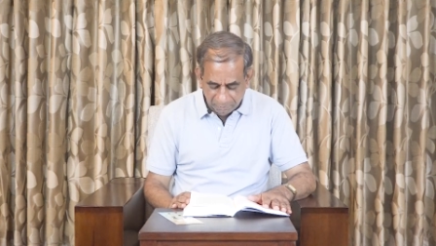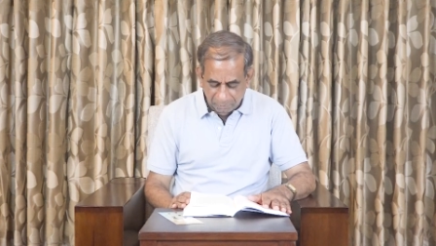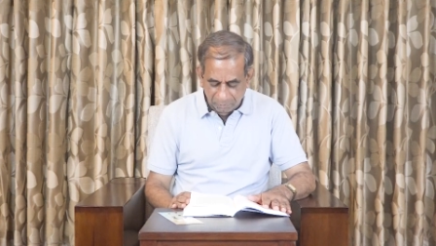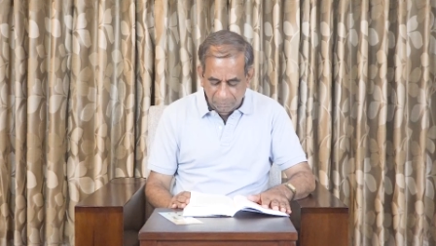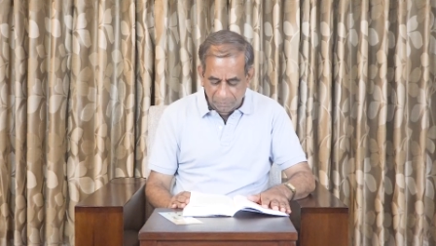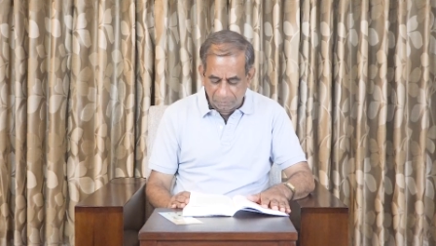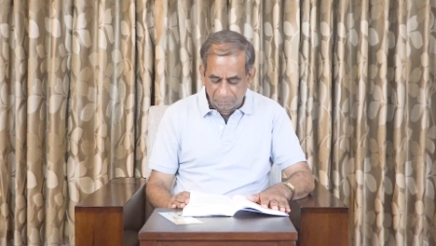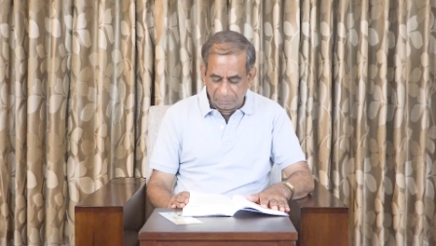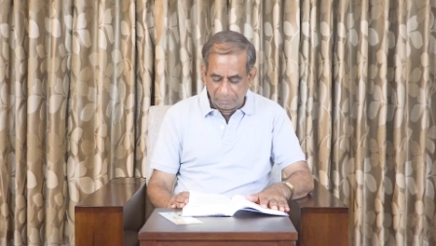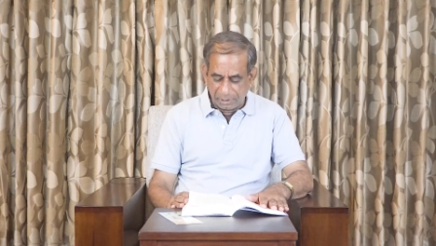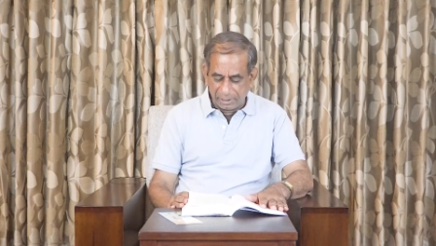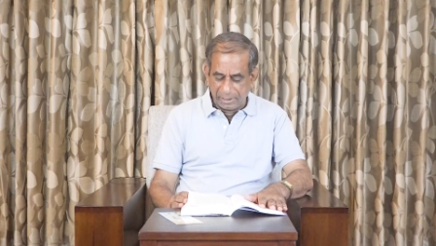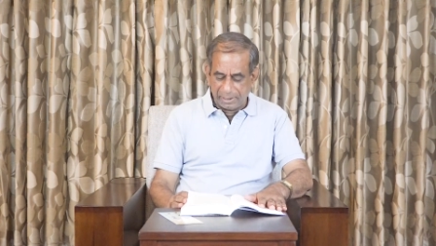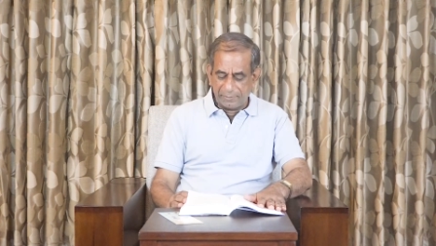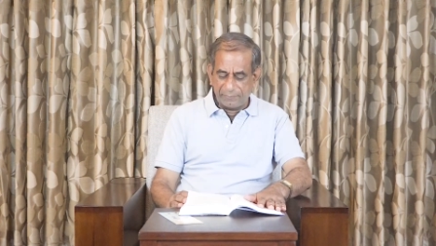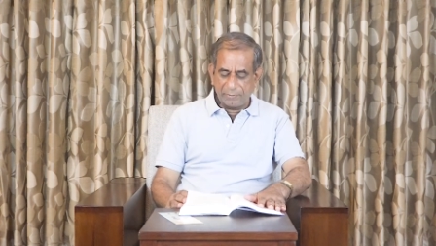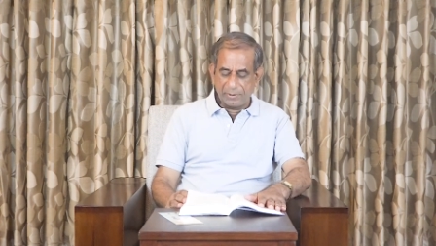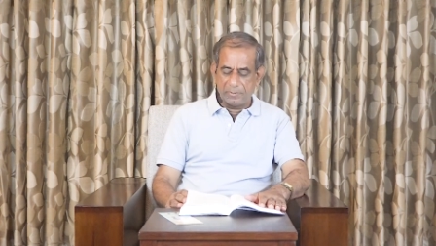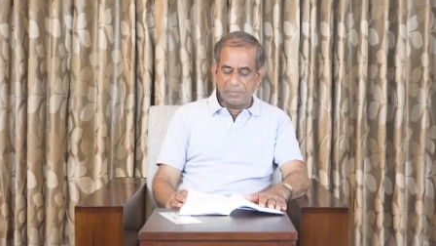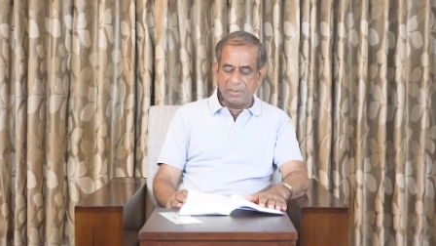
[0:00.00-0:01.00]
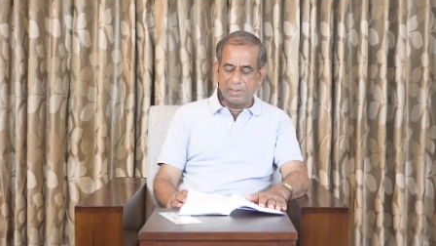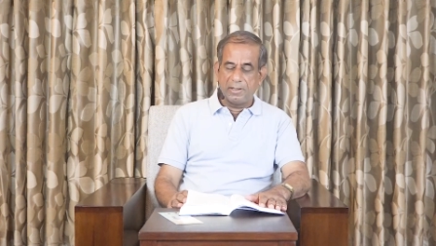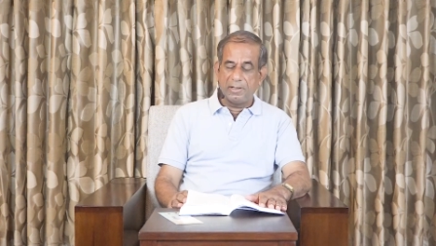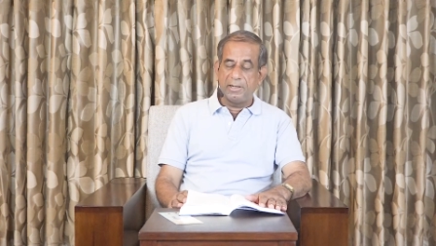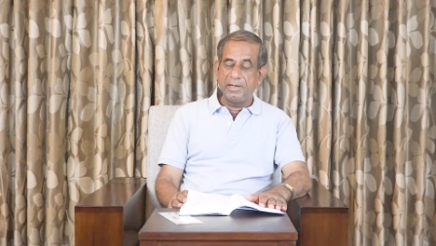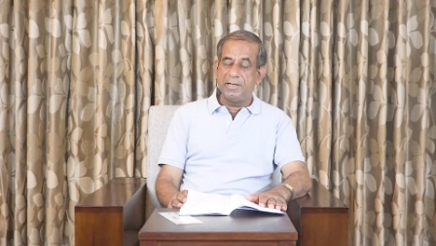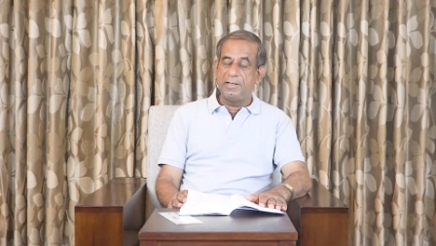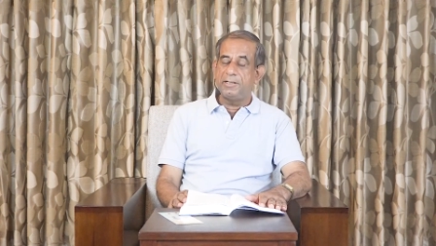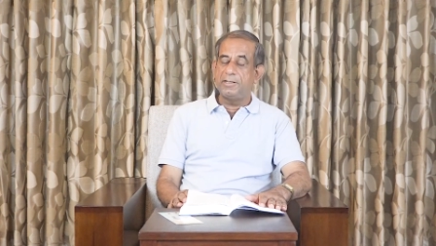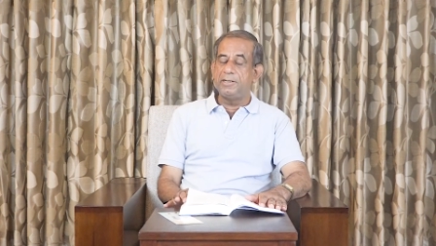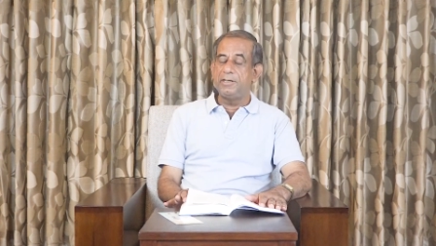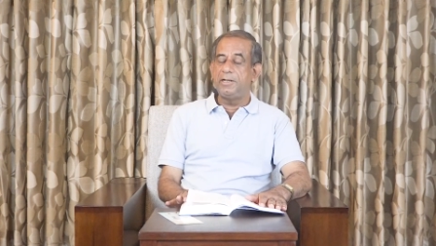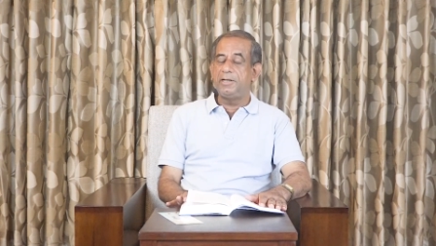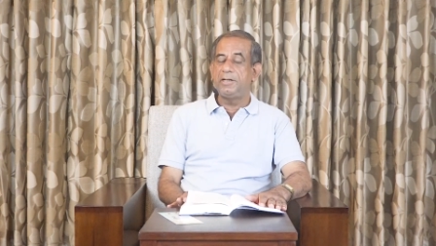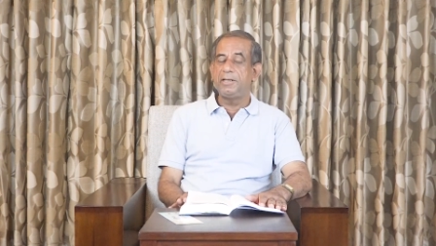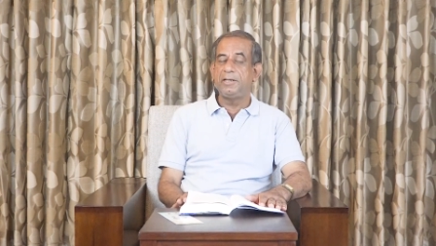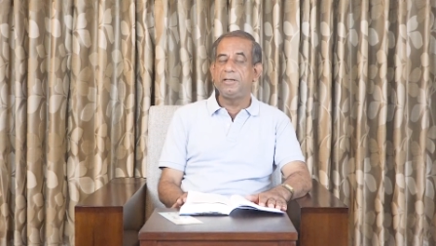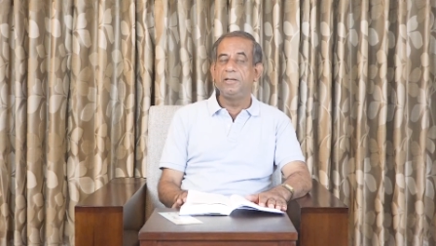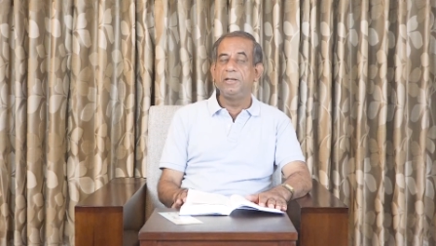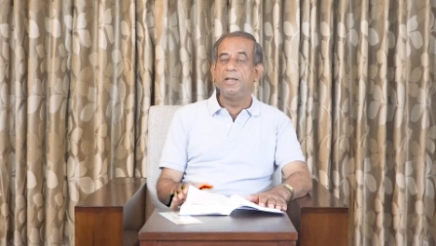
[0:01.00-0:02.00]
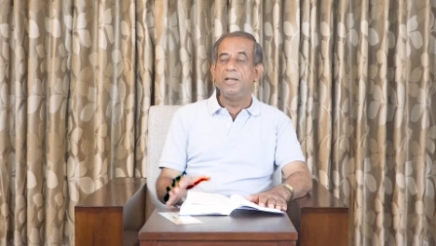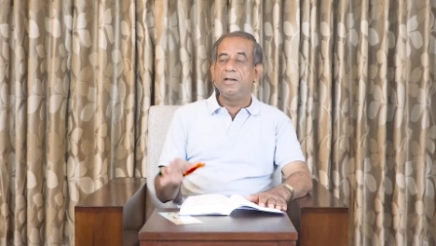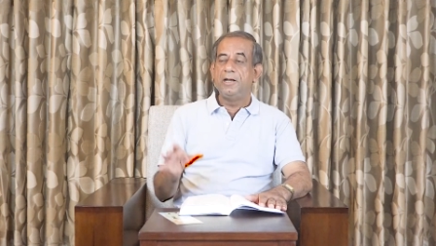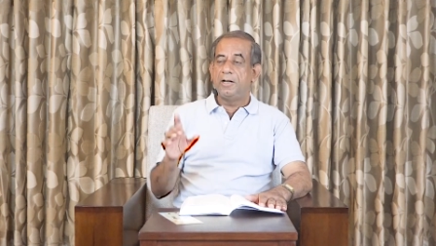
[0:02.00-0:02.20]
O ineffable eternity.